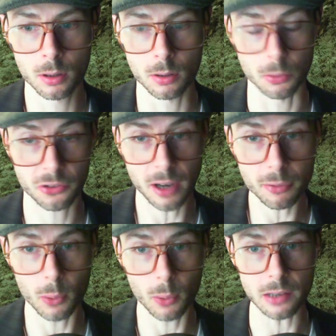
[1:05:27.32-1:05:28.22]
There's
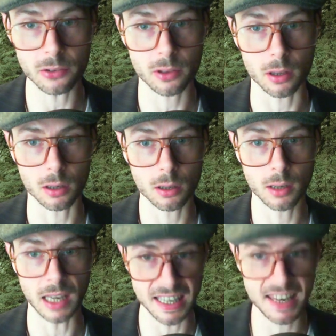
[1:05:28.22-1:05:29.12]
several ways that
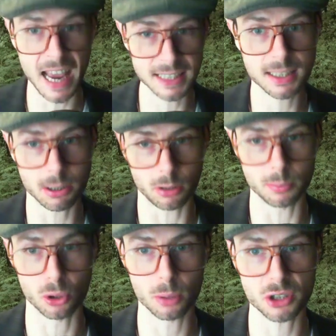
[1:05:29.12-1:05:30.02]
intestinal
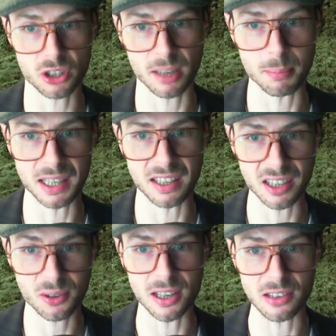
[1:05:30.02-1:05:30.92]
absorption can be
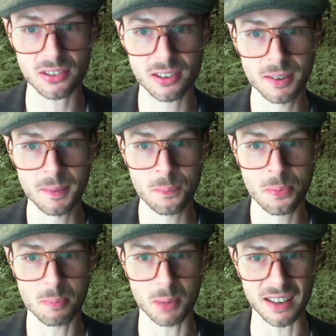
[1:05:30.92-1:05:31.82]
decreased,
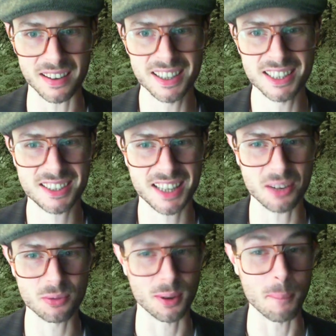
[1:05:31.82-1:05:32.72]
but
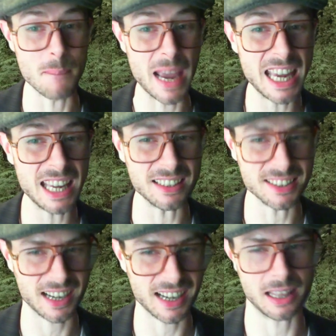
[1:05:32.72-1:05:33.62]
skin
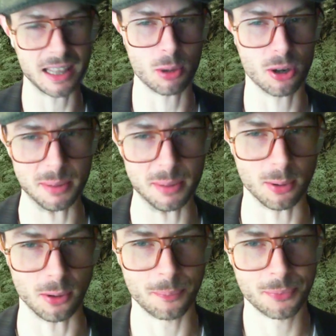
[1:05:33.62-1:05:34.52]
remains highly
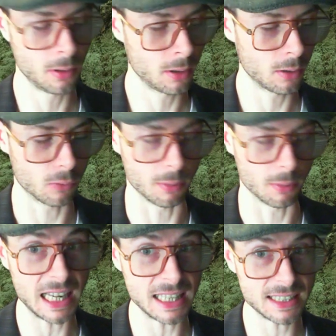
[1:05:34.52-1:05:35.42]
permeable,
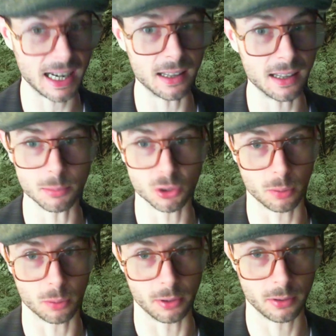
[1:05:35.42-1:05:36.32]
remains highly
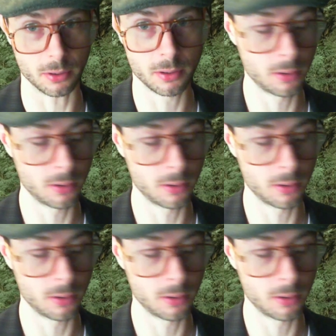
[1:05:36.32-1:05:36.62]
absorbent.